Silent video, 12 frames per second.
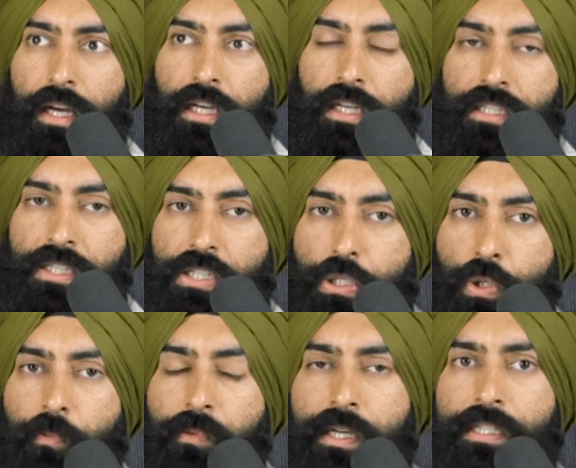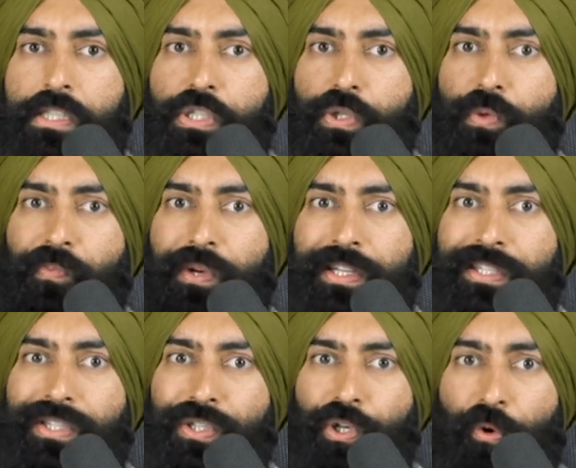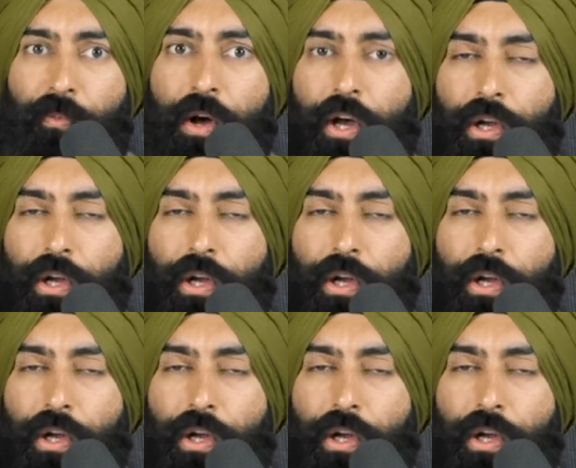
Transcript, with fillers: Consume, consume, consume.